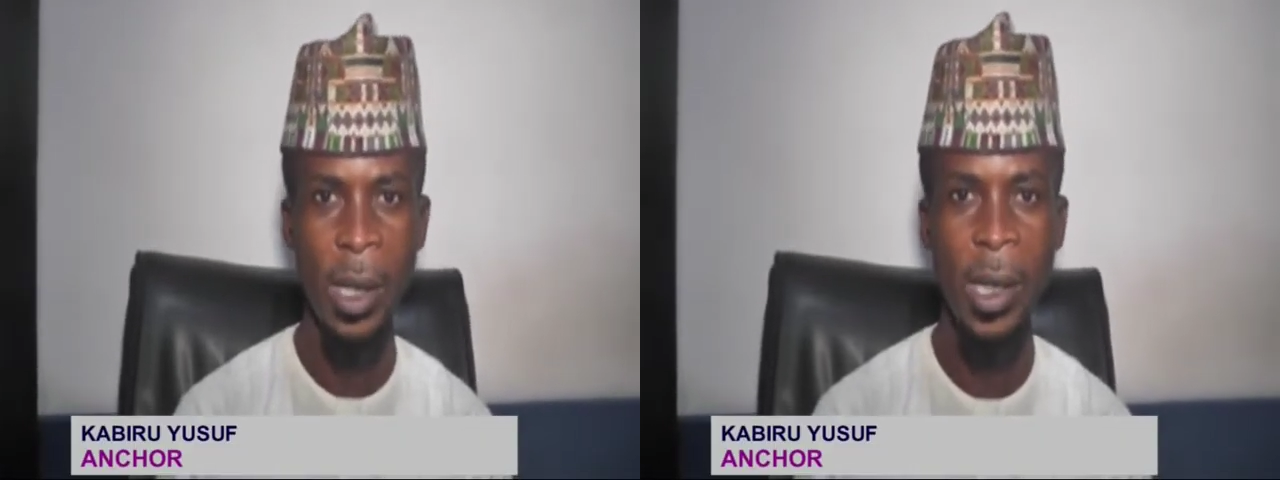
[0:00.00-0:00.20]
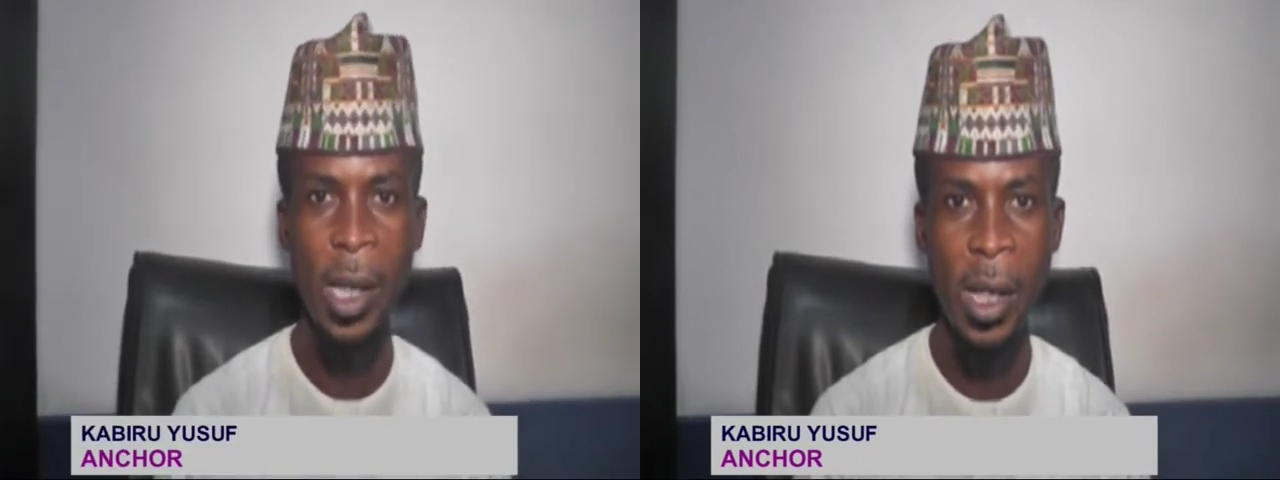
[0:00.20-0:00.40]

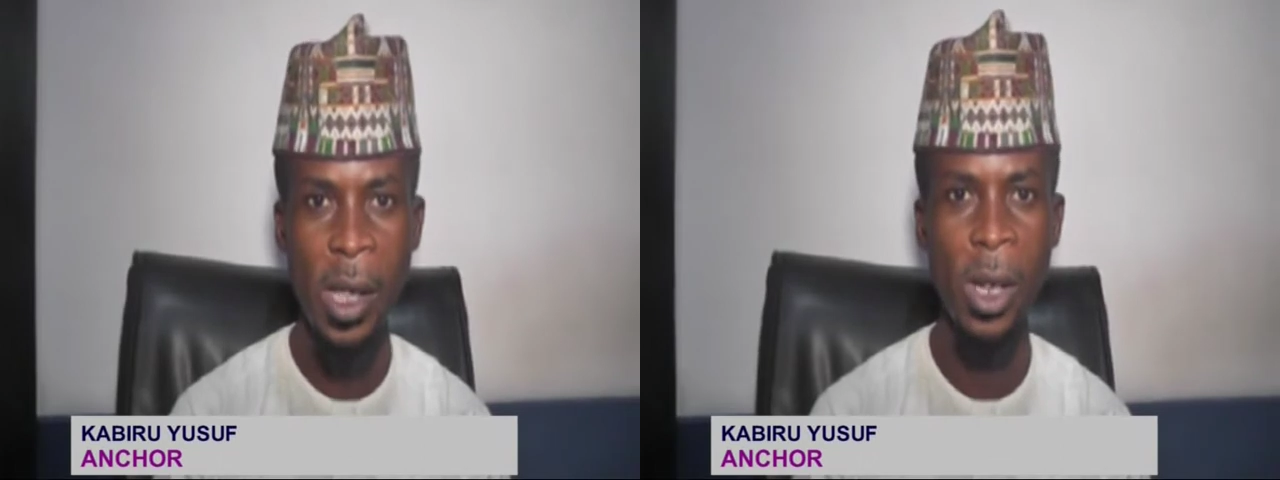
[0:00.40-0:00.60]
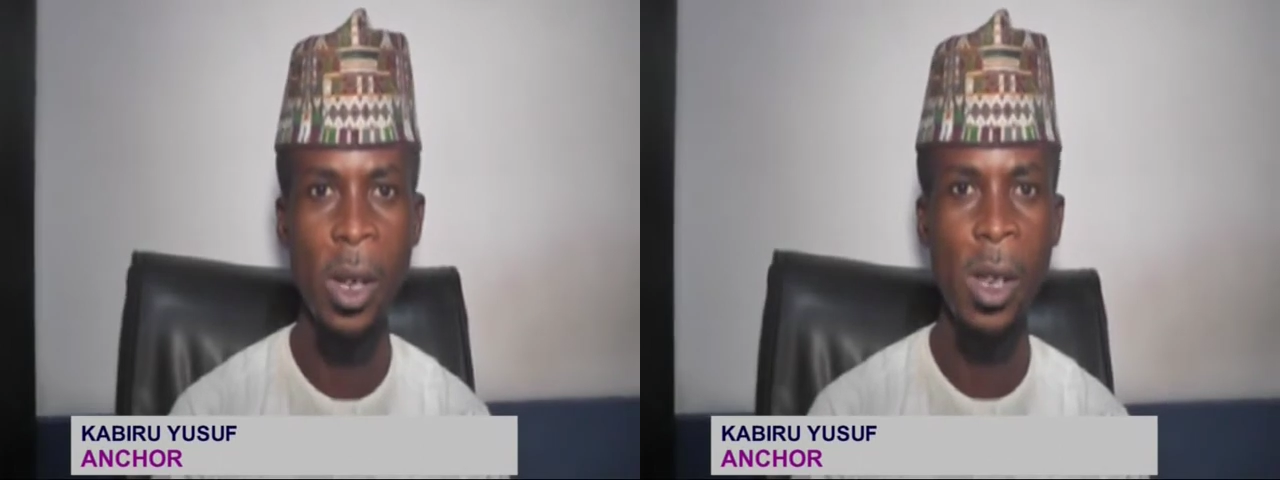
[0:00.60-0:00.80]

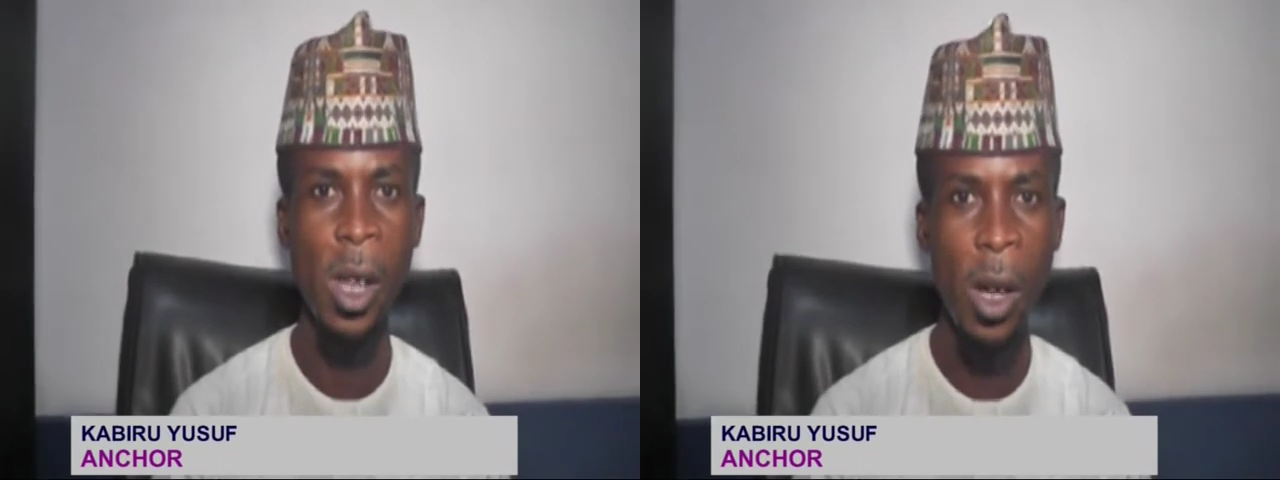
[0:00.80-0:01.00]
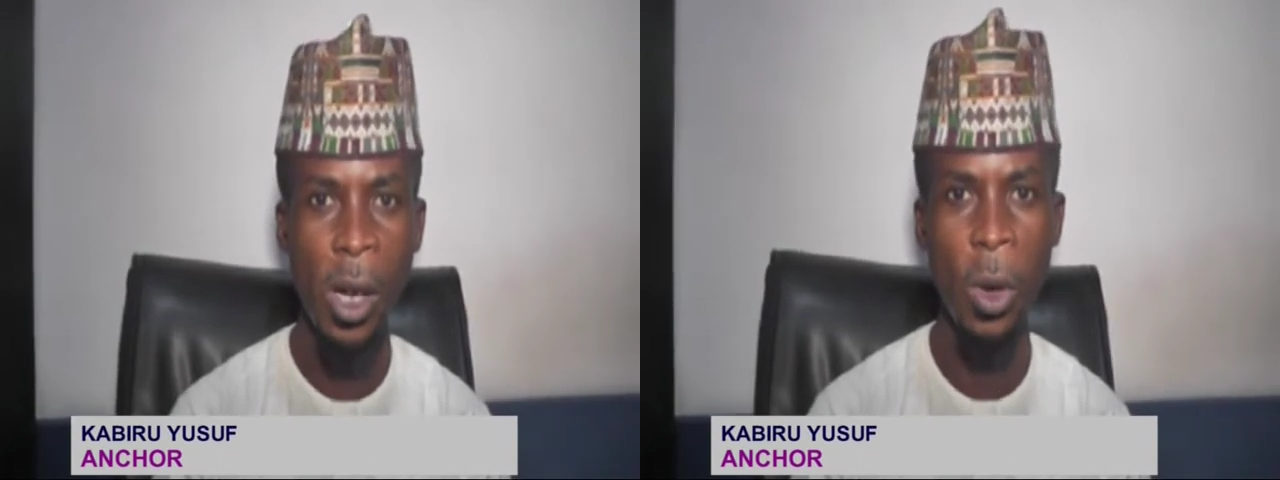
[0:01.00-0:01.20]
Teaching and
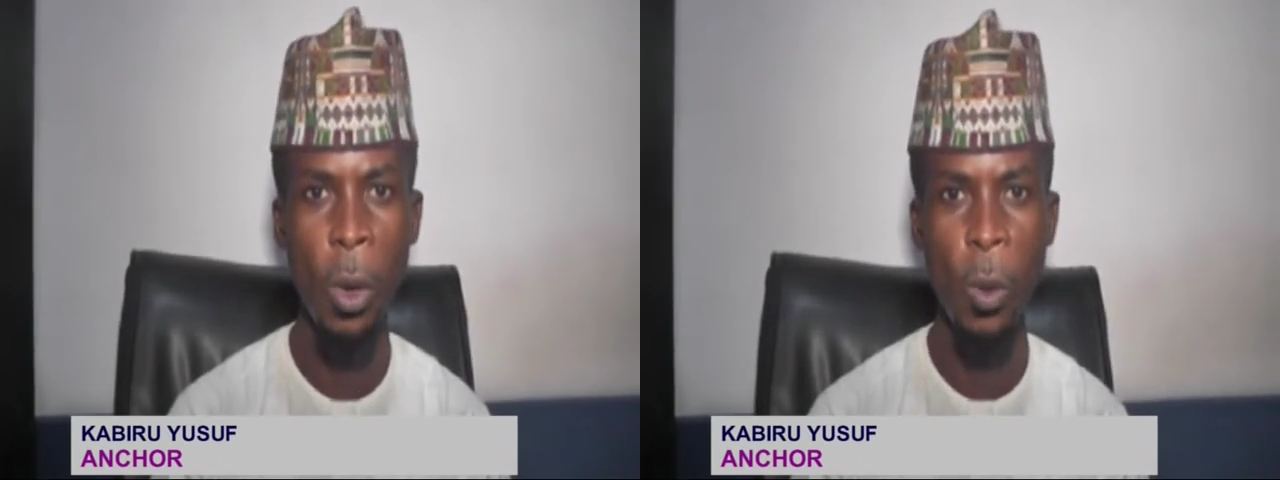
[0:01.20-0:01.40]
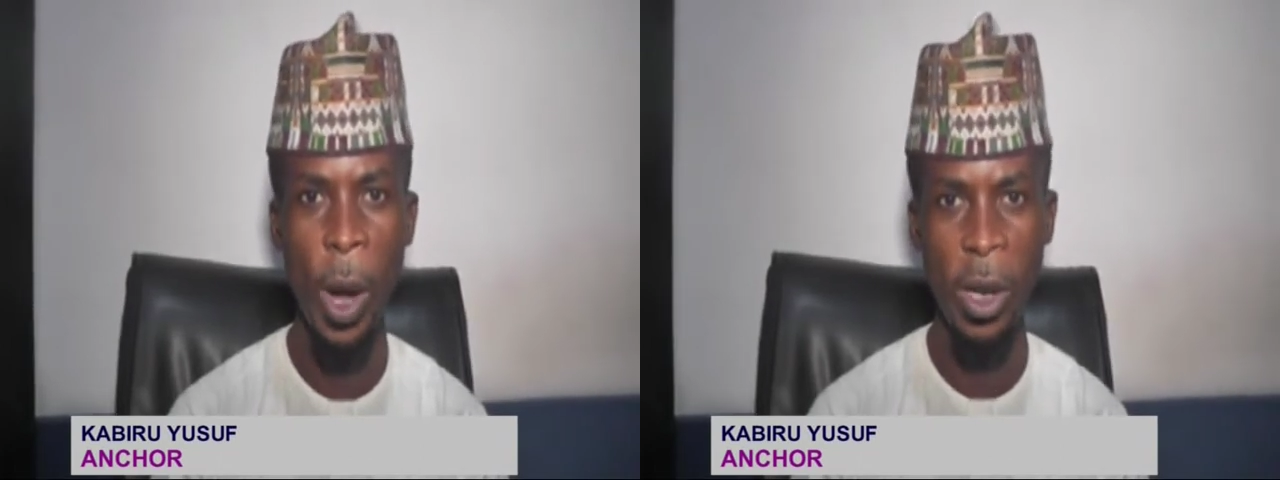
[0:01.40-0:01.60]
Learning
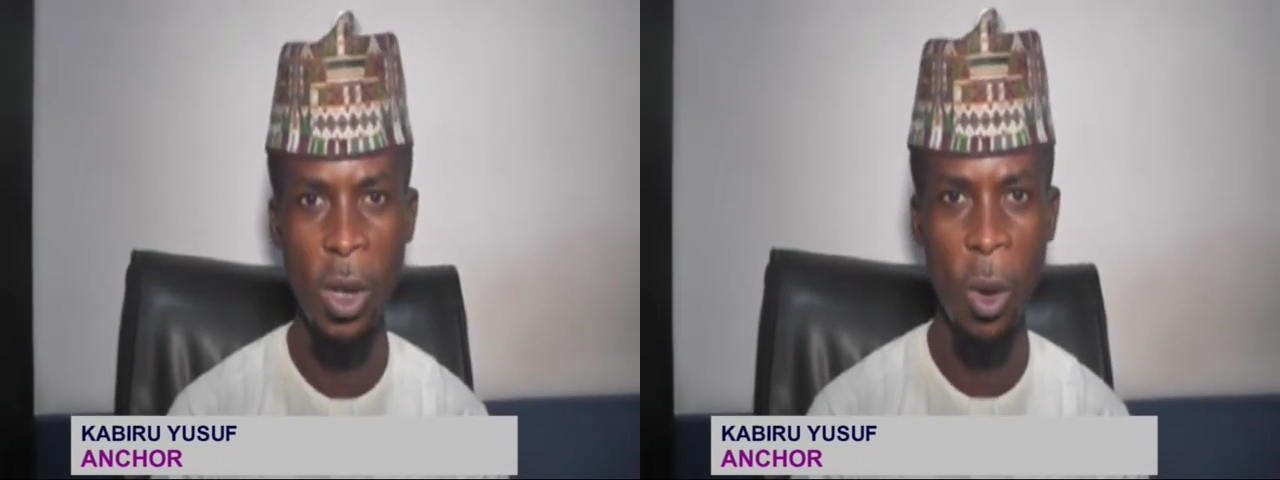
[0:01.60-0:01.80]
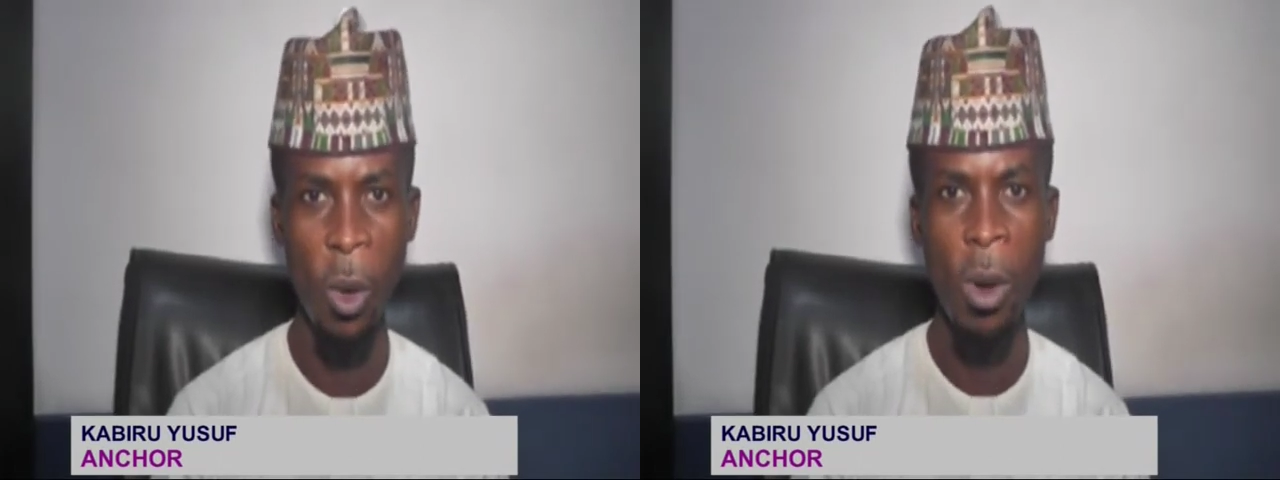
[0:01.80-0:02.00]
on
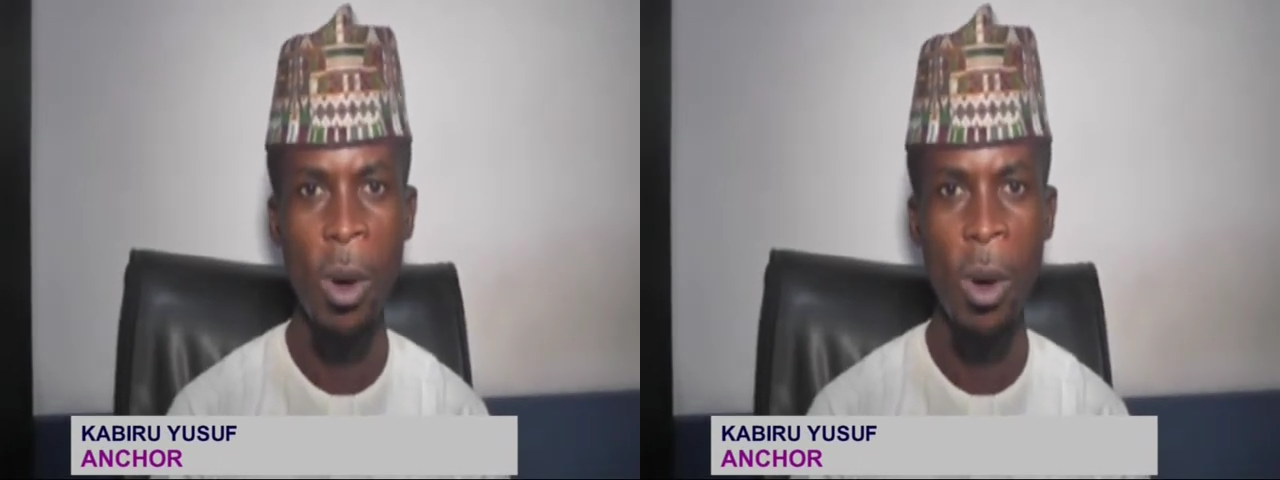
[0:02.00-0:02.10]
Radio